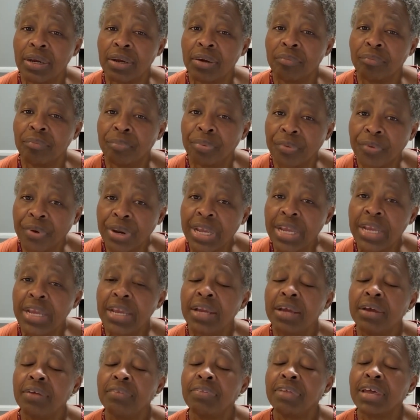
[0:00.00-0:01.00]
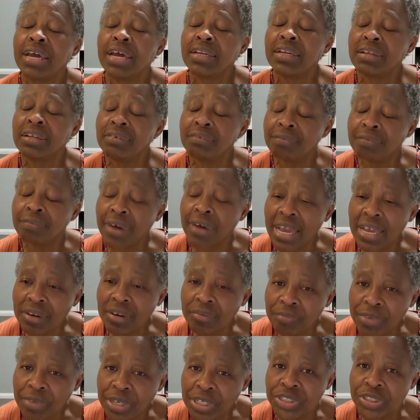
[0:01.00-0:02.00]
bring their
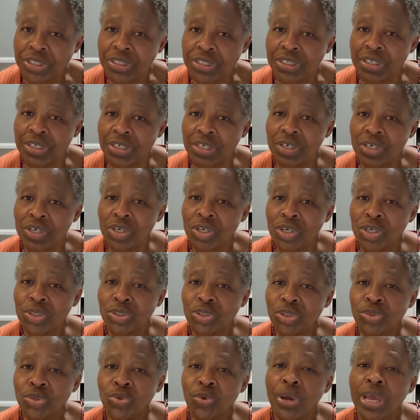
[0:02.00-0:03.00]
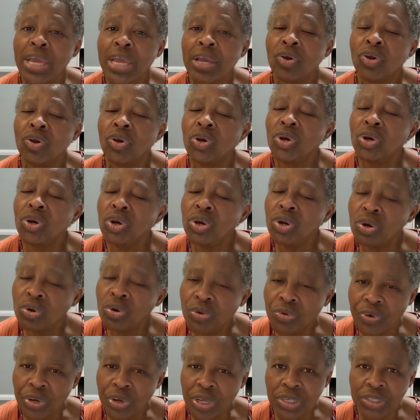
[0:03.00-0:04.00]
divine mission to a
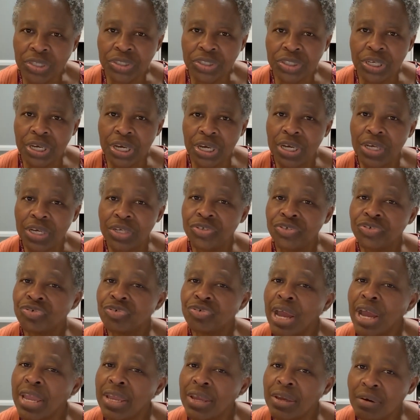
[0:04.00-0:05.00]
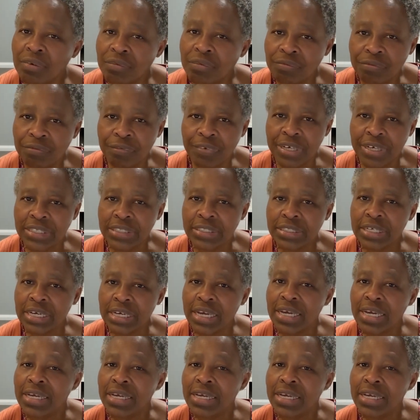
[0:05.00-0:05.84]
glorious, triumphant,